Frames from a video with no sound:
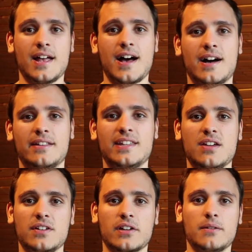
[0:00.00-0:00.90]
and they
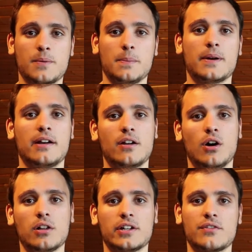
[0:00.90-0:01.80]
then prepare
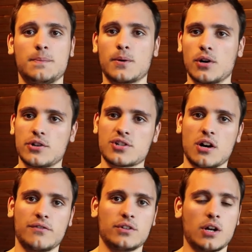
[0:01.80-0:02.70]
all the reports
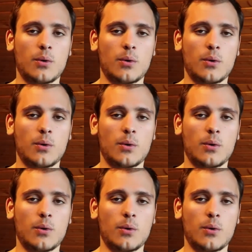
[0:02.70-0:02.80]
of,